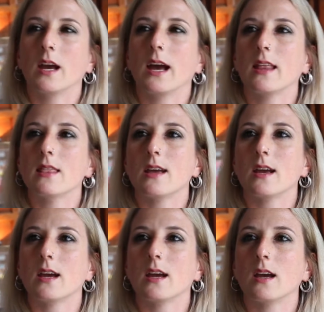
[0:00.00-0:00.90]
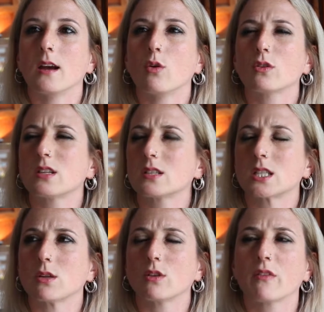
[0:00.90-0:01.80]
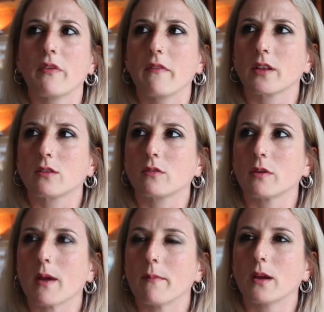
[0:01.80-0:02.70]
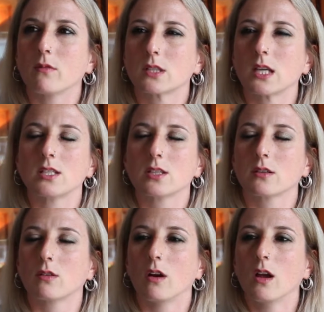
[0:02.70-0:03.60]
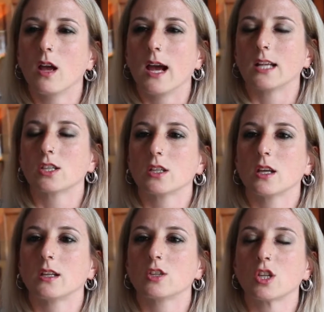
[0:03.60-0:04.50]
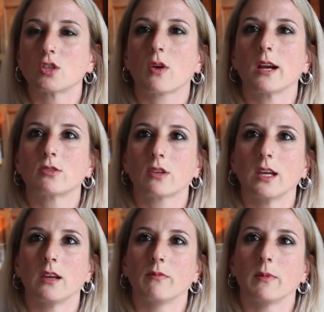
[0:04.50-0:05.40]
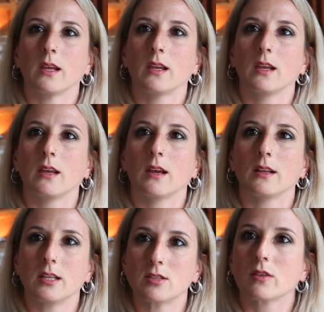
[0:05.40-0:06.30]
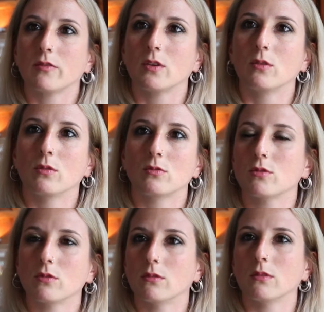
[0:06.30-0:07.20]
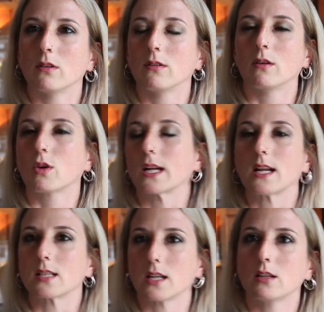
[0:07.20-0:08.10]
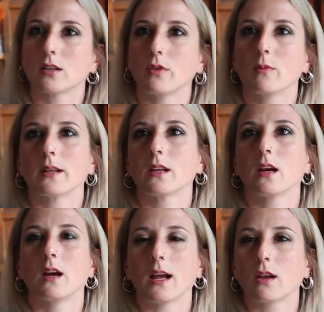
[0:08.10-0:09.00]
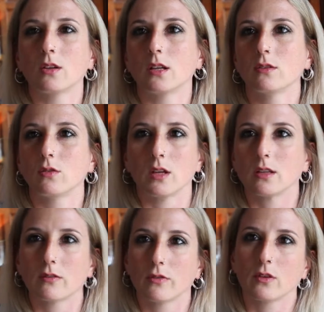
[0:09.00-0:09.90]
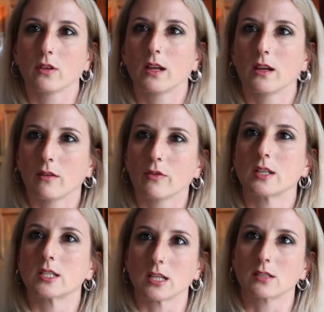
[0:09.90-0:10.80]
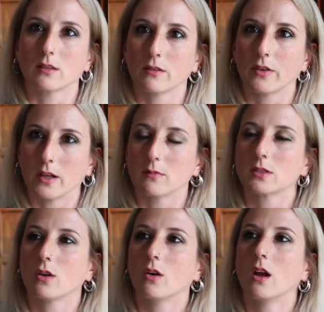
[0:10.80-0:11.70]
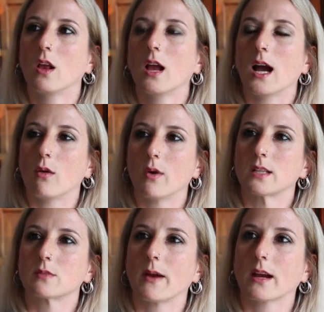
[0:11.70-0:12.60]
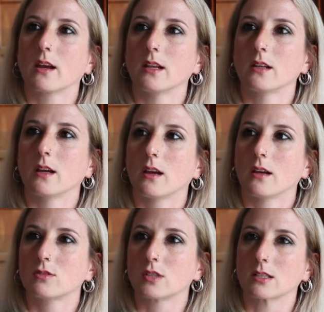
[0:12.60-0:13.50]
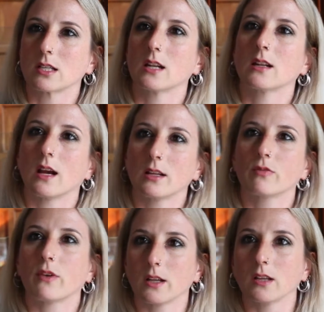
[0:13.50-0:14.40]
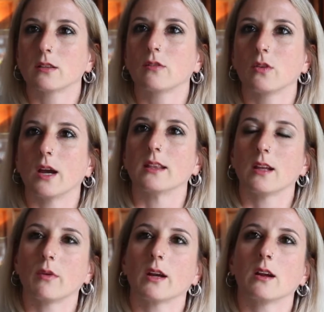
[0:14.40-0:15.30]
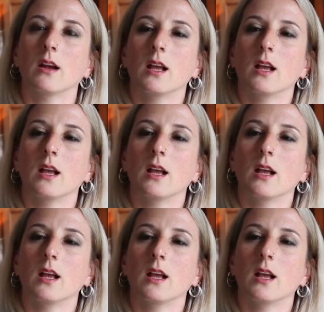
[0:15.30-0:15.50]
And or the 5th, I don't remember, it was ages ago. And she tried to give me an interview, to organize an interview, but I couldn't do it for the 6th film. So I went back in 2009 for an interview, and they were